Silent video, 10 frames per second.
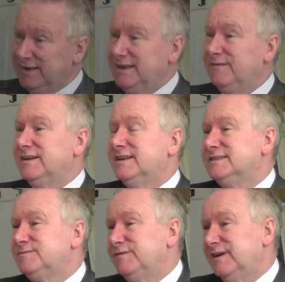
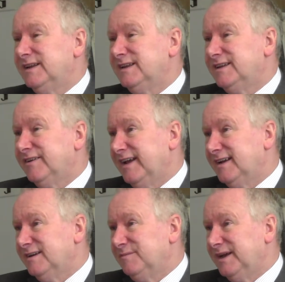activities provided
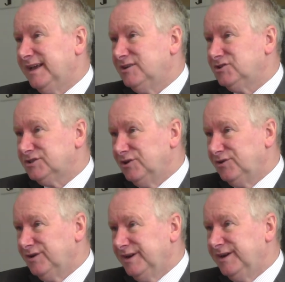directly by Age
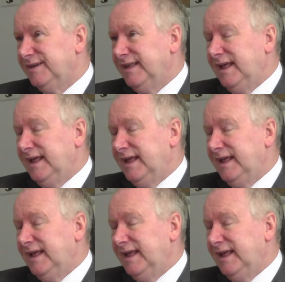Scotland.